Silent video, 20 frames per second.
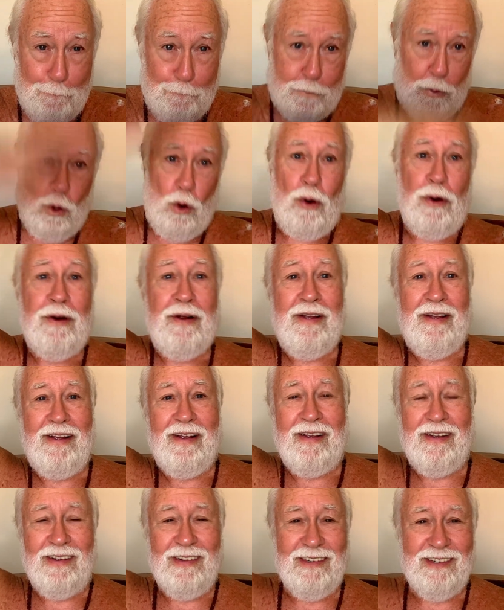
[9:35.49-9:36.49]

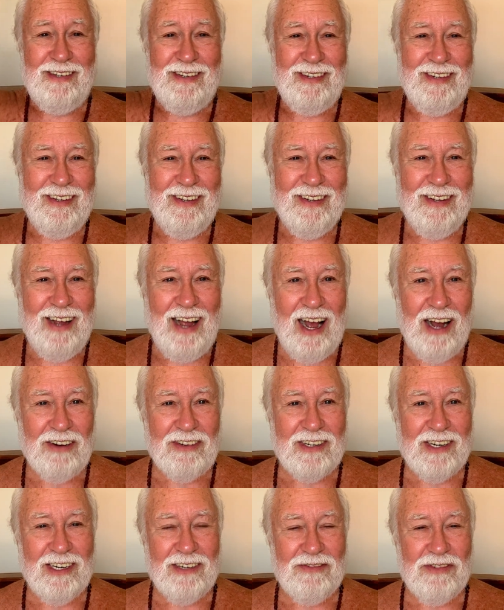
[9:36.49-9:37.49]
boing,
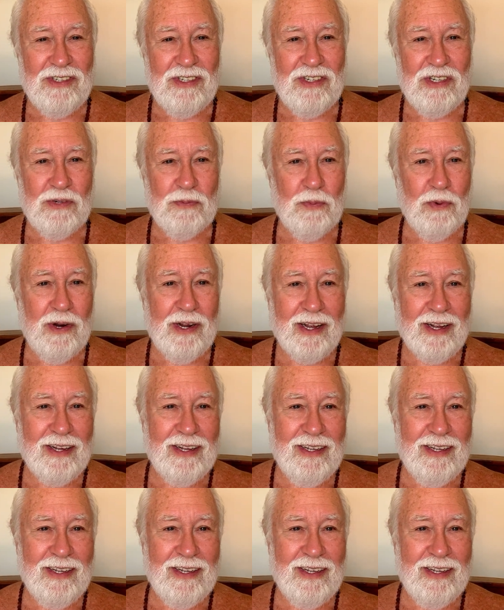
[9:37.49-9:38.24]
out comes the spring.